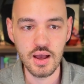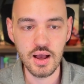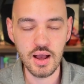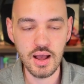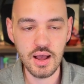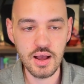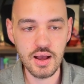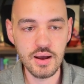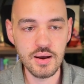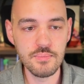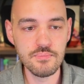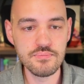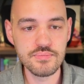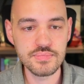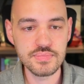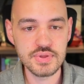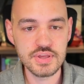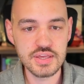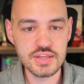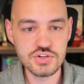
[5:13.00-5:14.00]
In
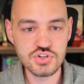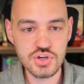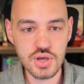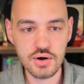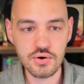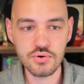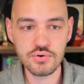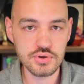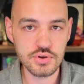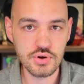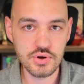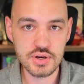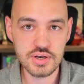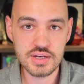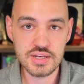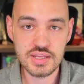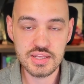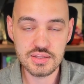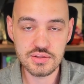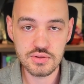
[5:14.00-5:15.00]
general, you're going
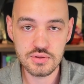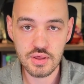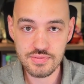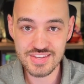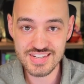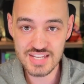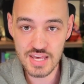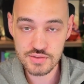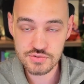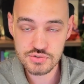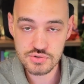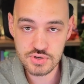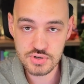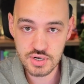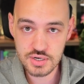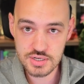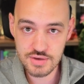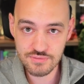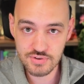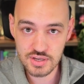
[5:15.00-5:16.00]
to need the death
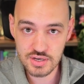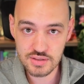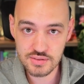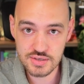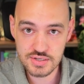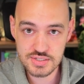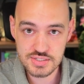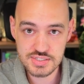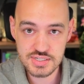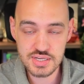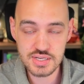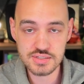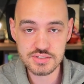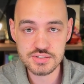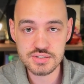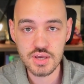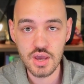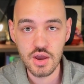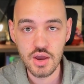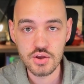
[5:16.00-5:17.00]
certificate of the
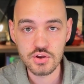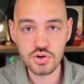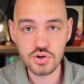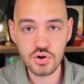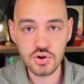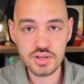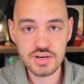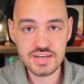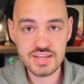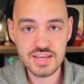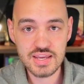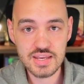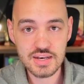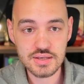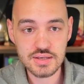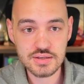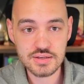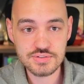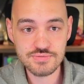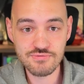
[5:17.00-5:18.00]
deceased. You're going to
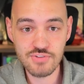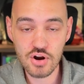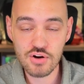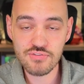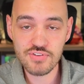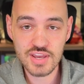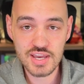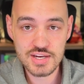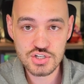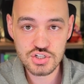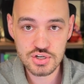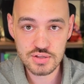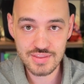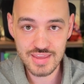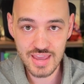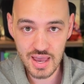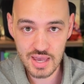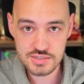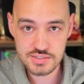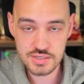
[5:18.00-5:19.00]
need verification of
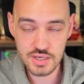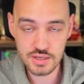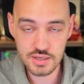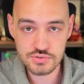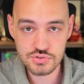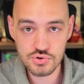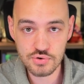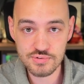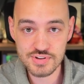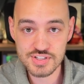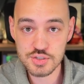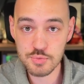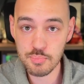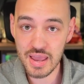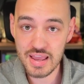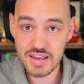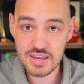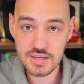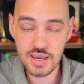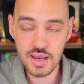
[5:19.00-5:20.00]
the asset. So if it's a
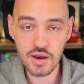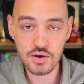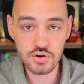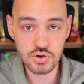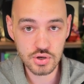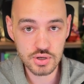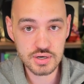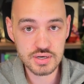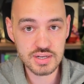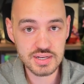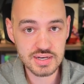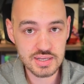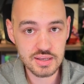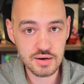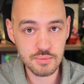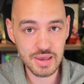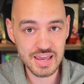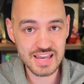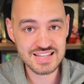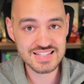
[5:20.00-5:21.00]
bank account, you're going to need to
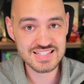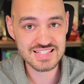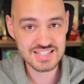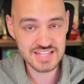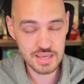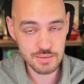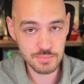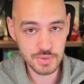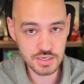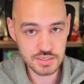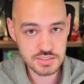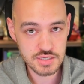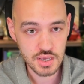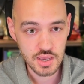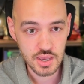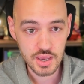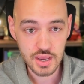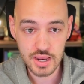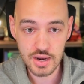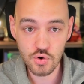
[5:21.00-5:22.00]
get a bank statement.
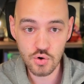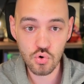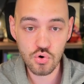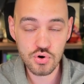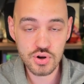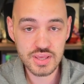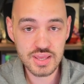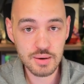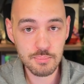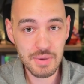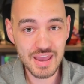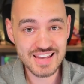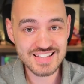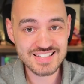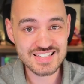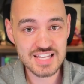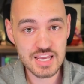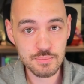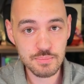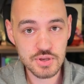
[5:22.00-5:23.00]
In order to get a bank
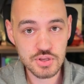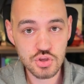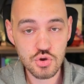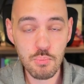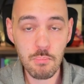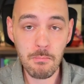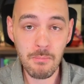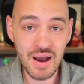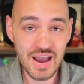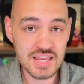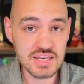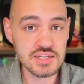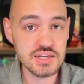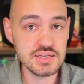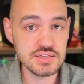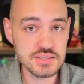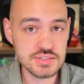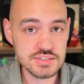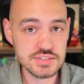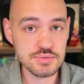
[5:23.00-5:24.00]
statement, you might
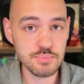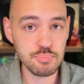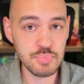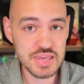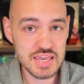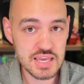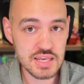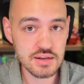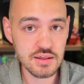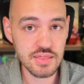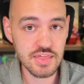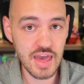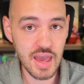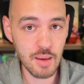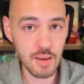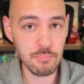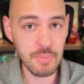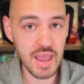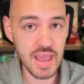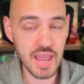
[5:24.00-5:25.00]
need to subpoena
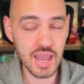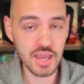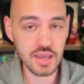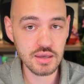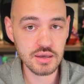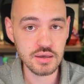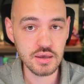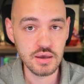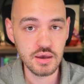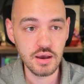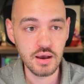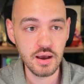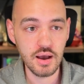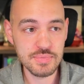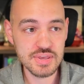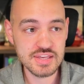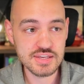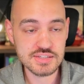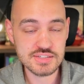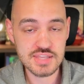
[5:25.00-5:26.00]
that bank
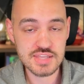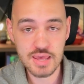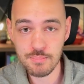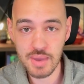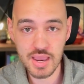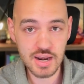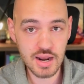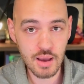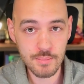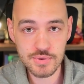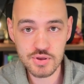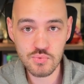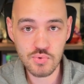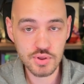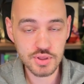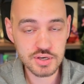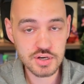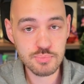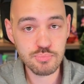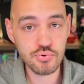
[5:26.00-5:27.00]
because they may not be
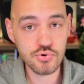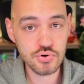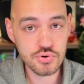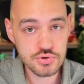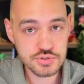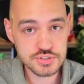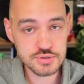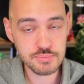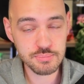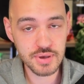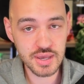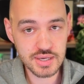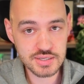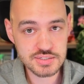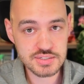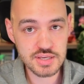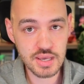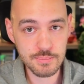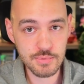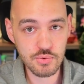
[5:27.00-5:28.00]
willing to produce a bank
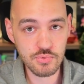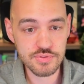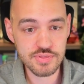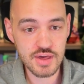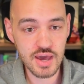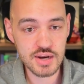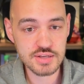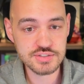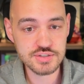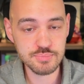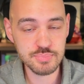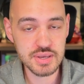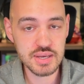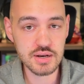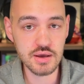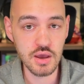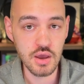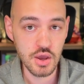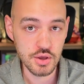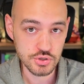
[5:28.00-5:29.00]
statement without a
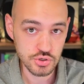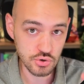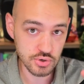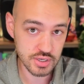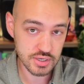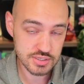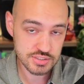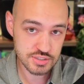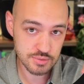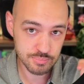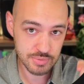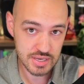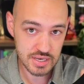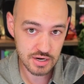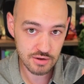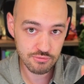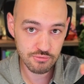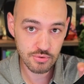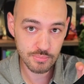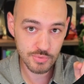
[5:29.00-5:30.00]
subpoena. You'll get a
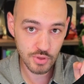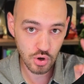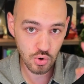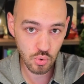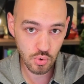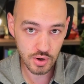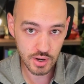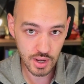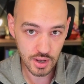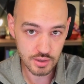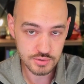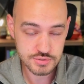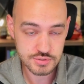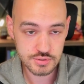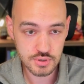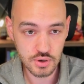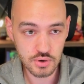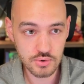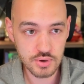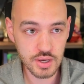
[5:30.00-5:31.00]
subpoena from the courthouse.
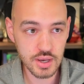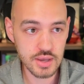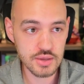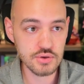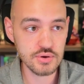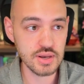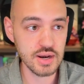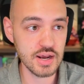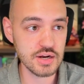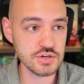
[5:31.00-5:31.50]
Okay, you